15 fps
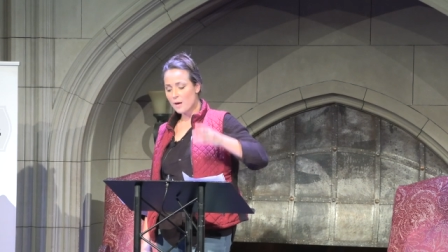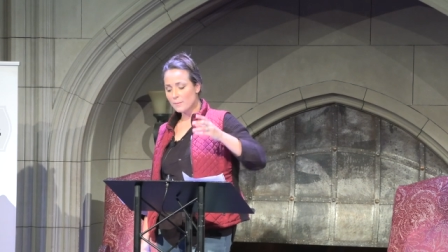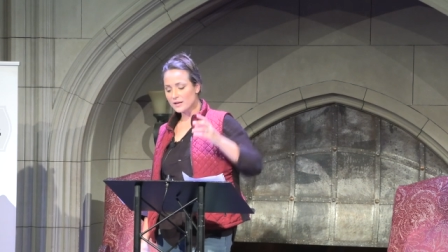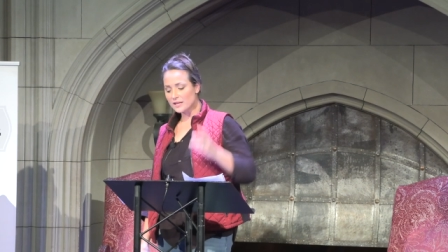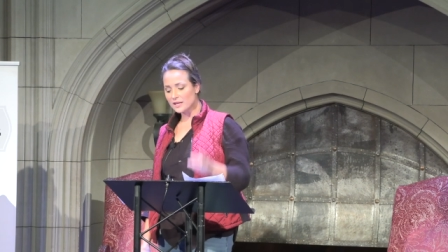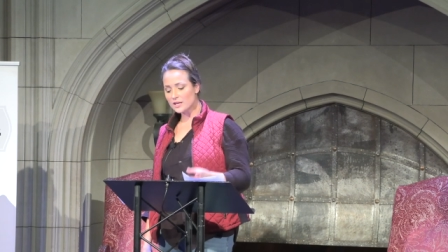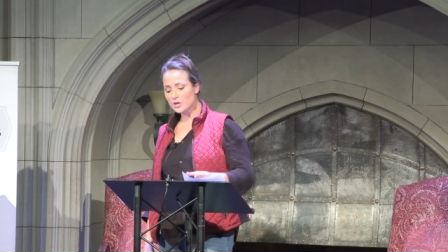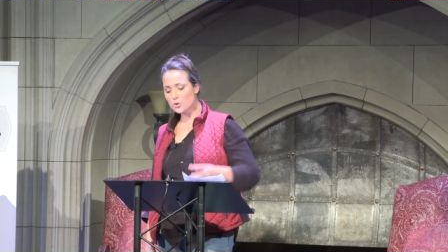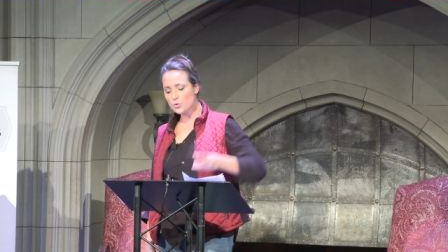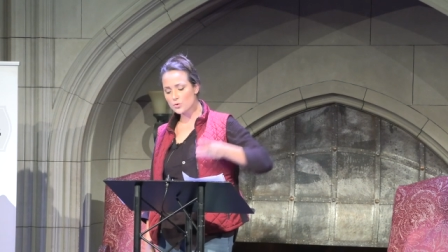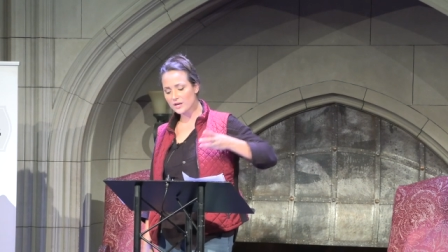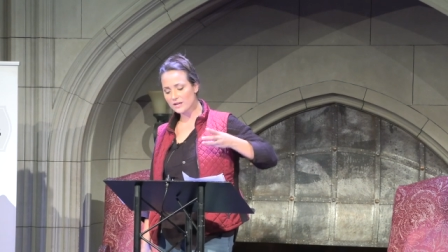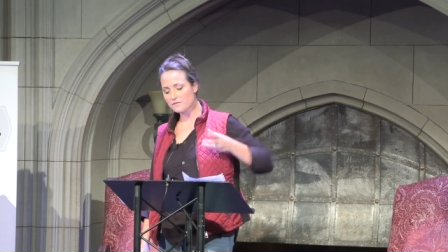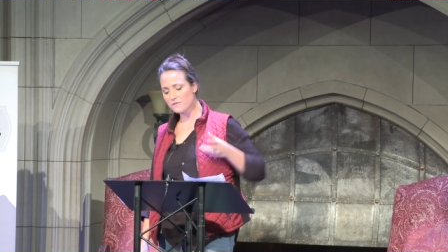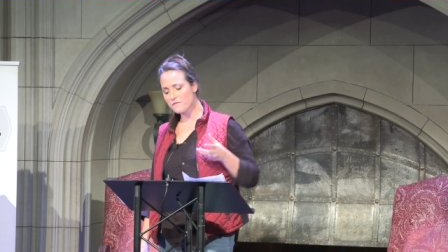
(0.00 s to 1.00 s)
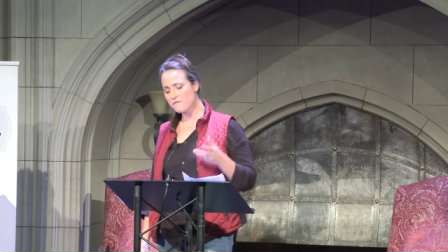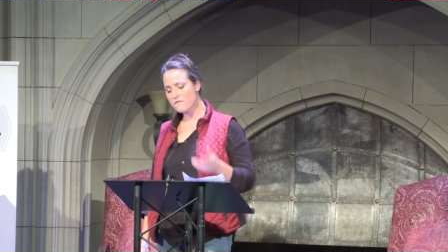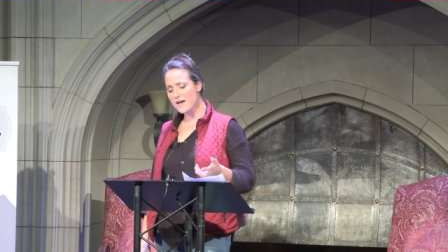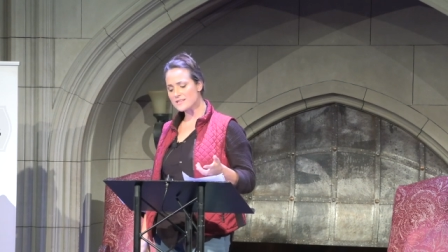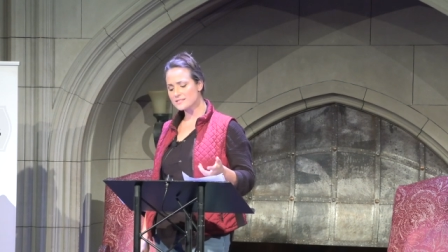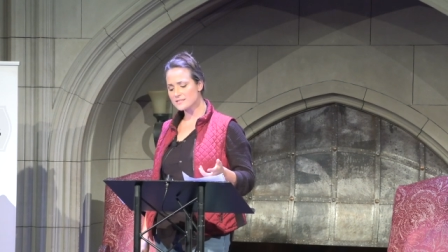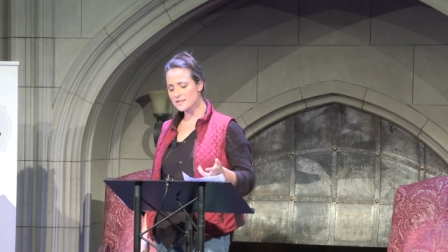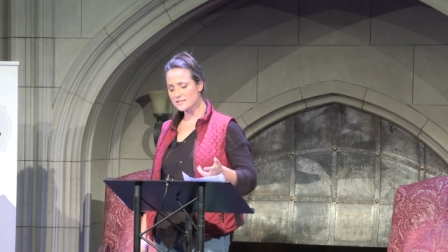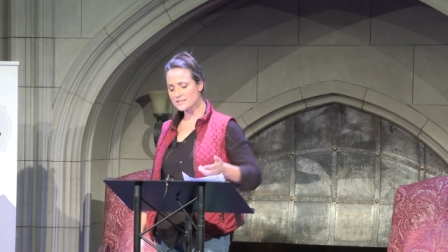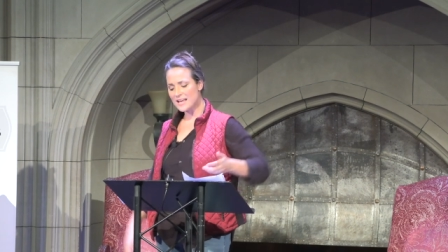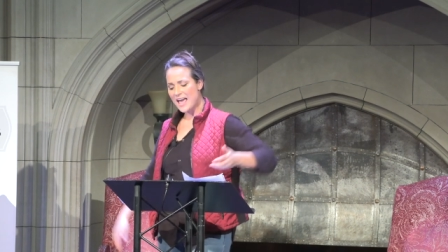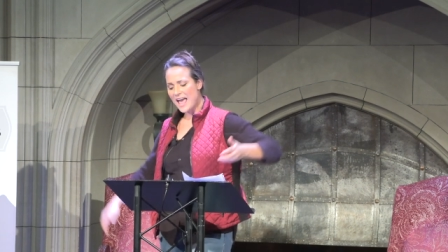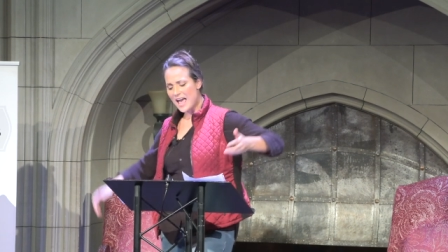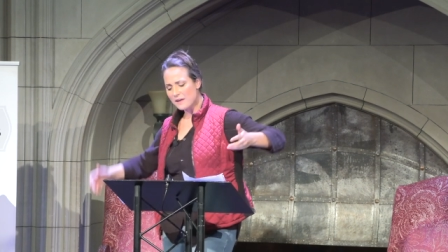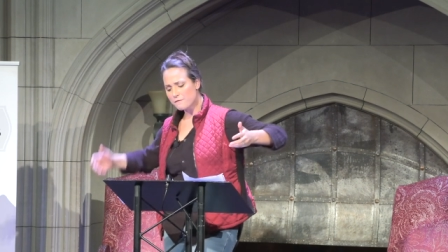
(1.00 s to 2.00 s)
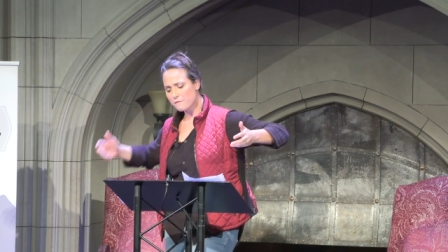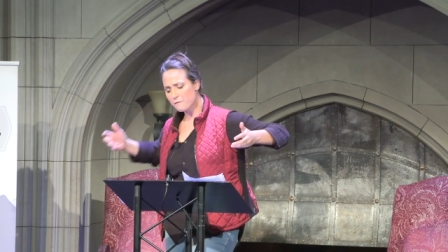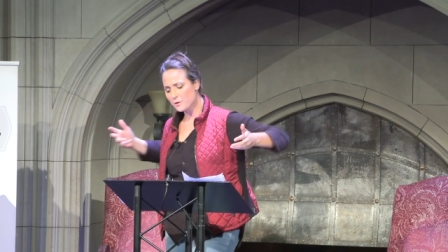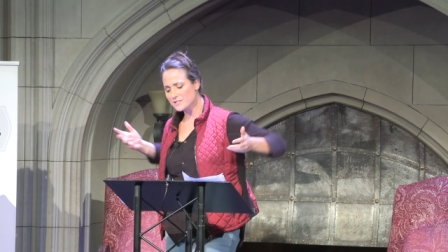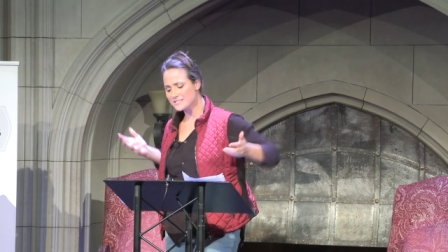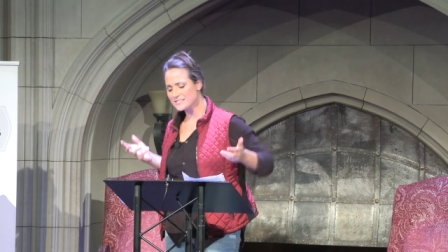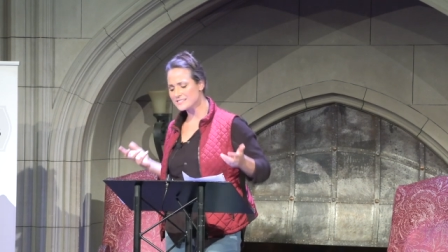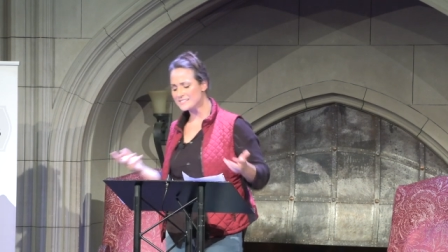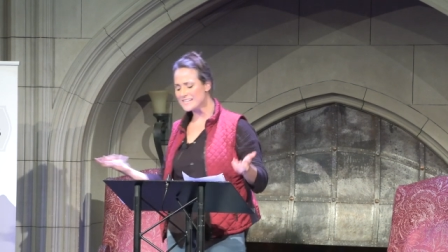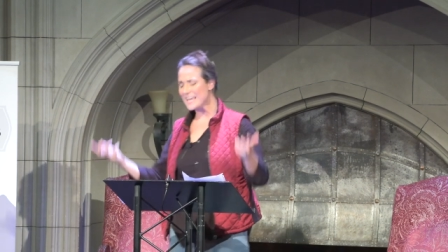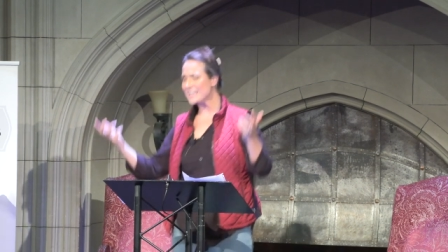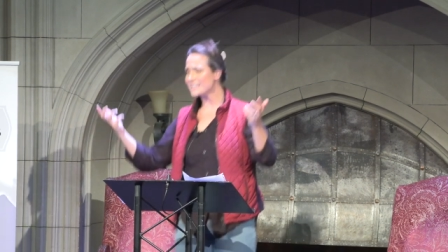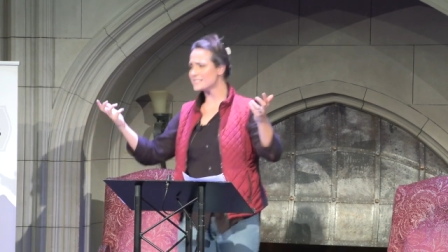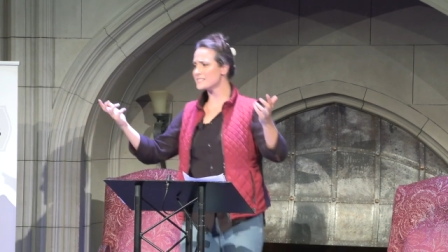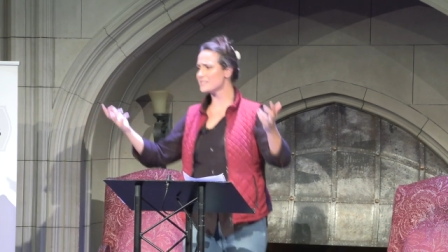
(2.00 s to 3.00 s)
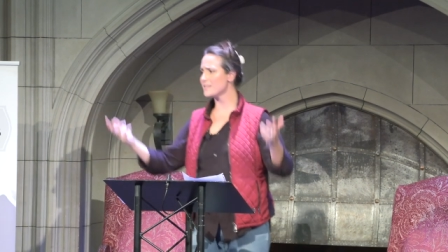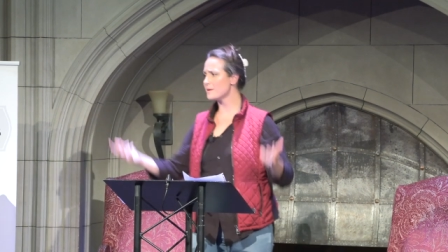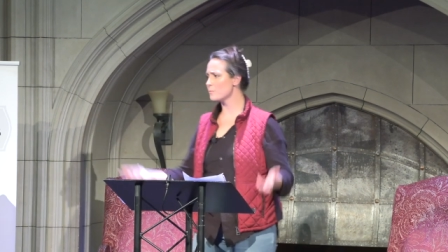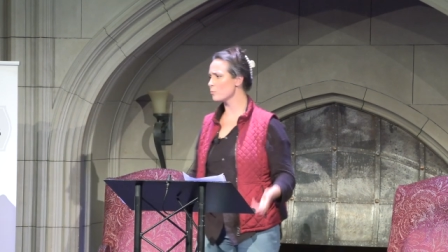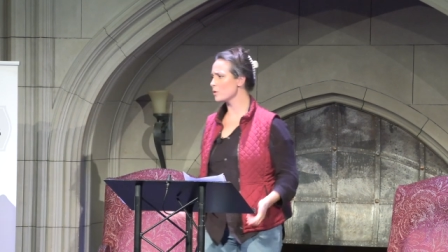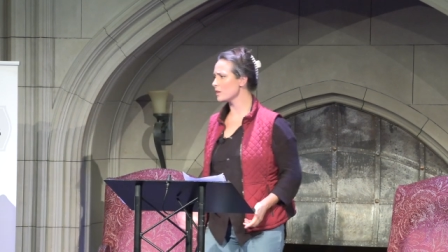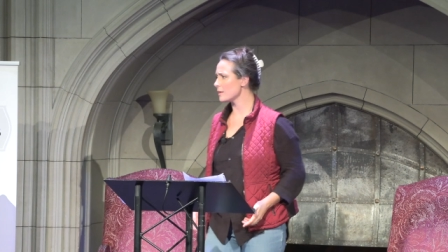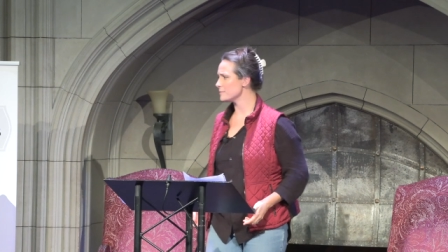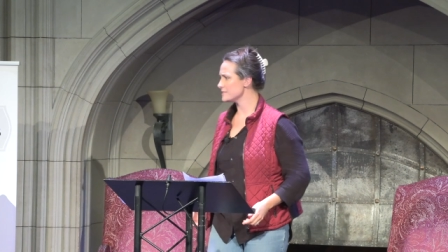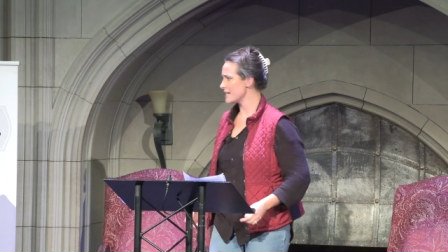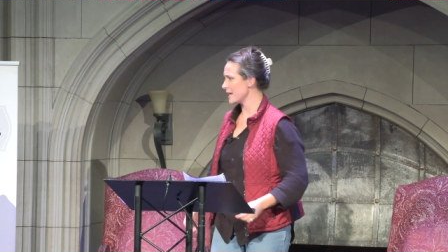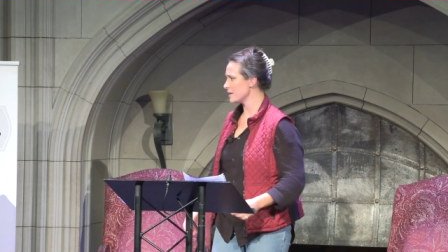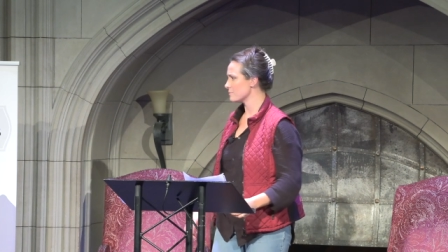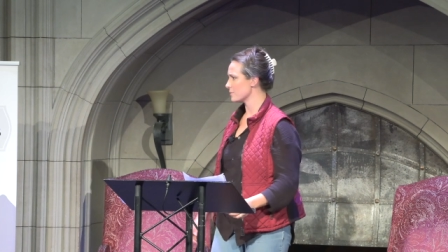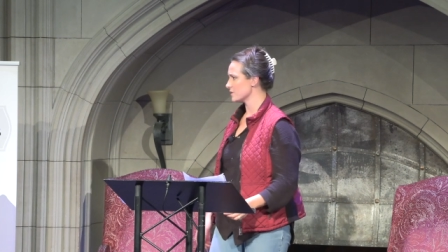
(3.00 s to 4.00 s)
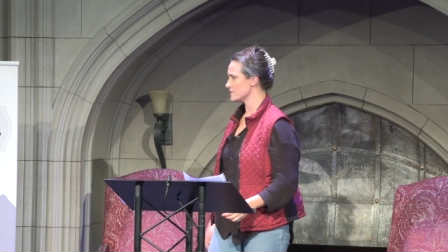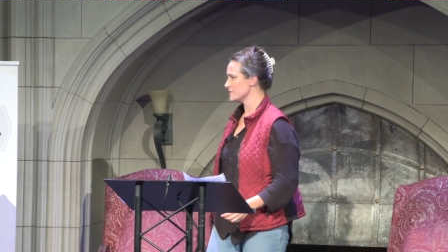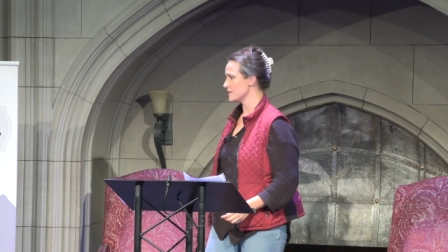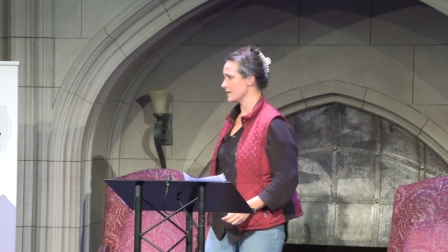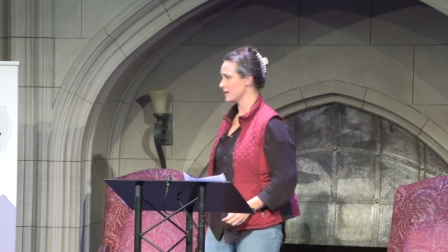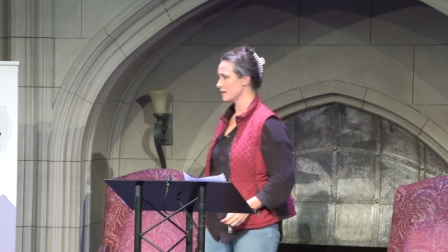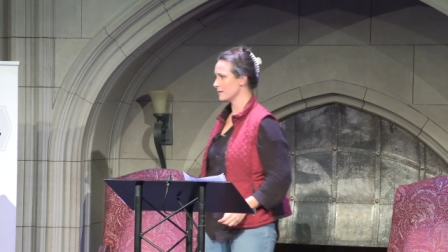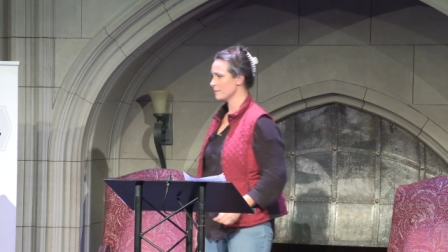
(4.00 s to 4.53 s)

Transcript: but he who confesses and forsakes them will obtain mercy.